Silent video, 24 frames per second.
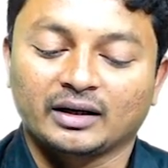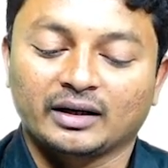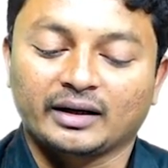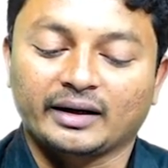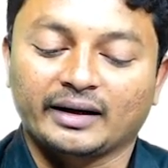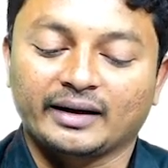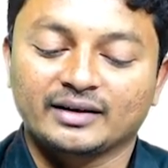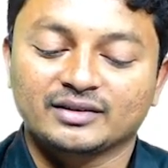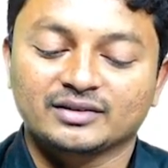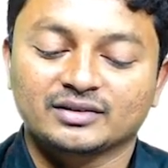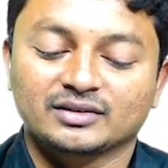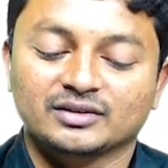
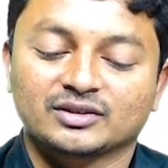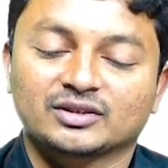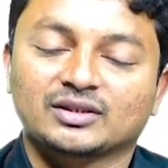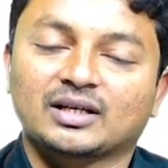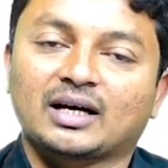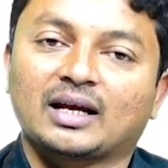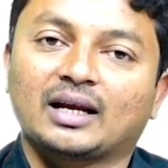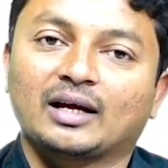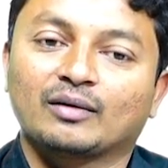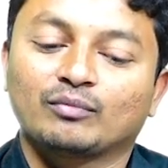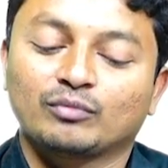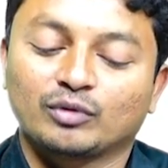As
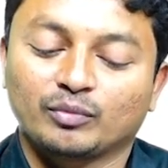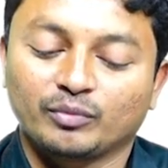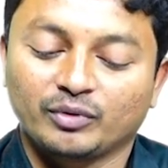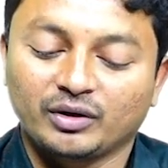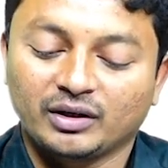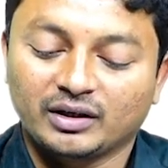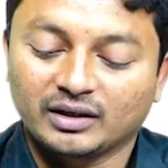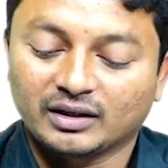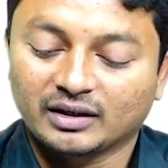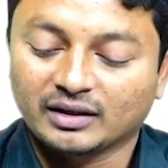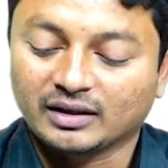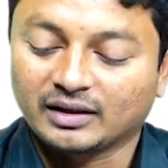
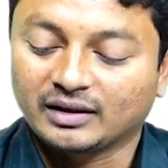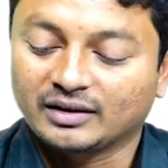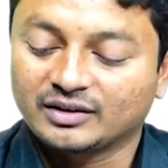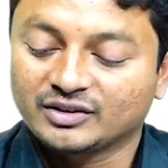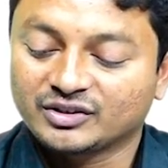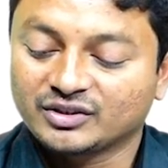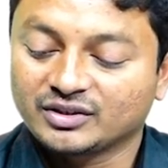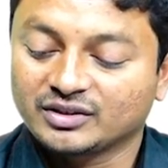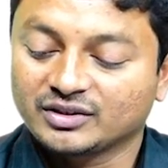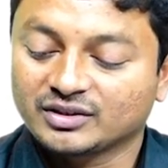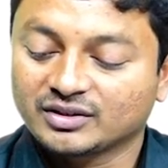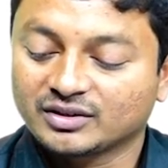stalagmometer
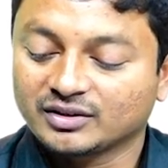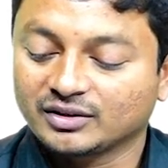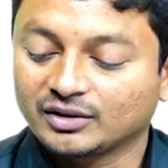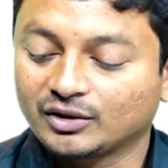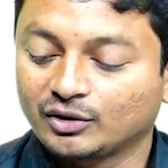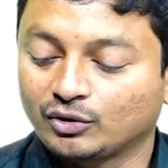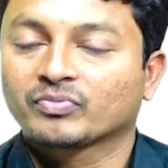consists